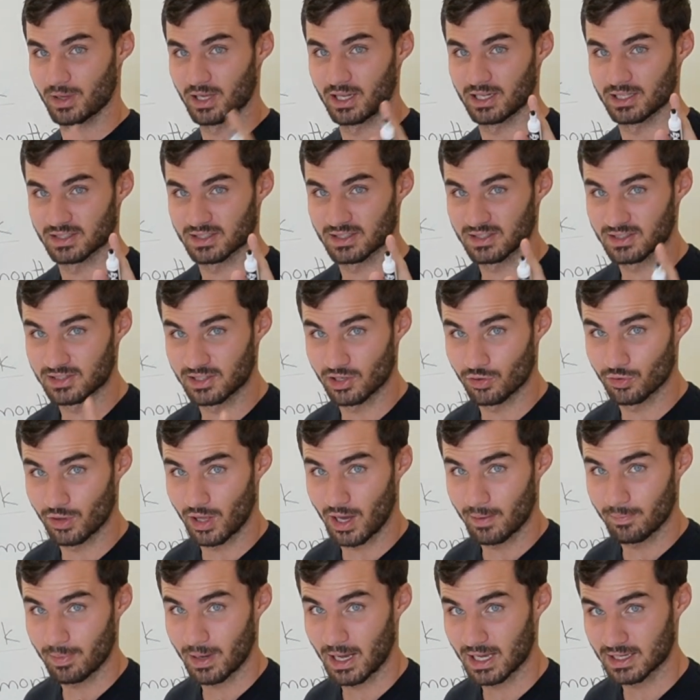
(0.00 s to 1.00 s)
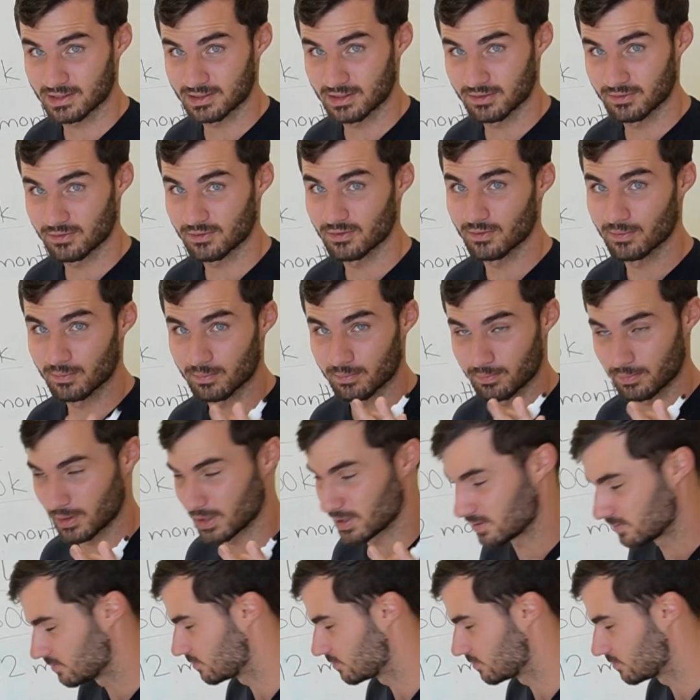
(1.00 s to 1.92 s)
It is still not passive, but